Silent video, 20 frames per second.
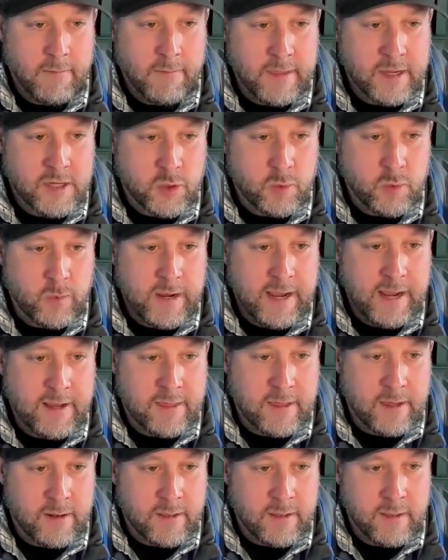this
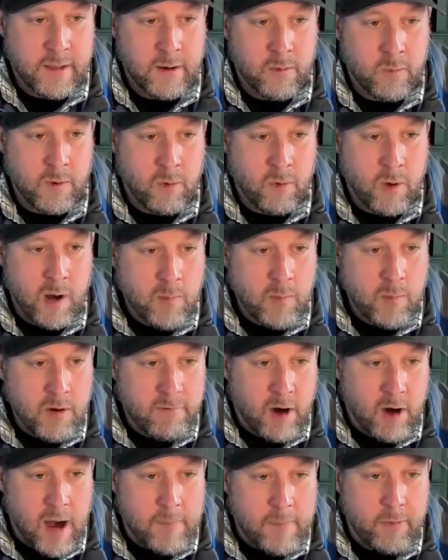week that we want to
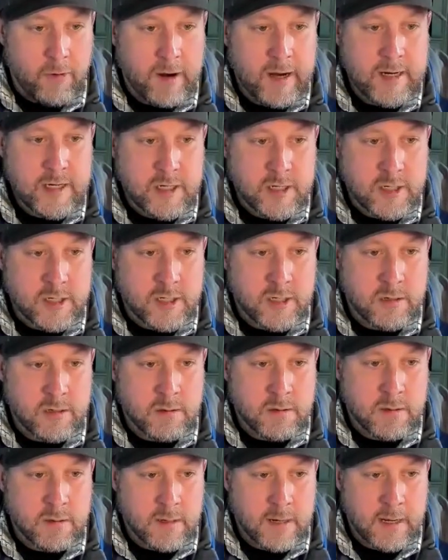move our operations
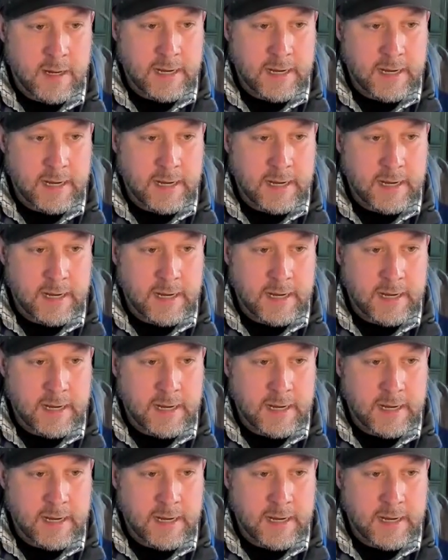to,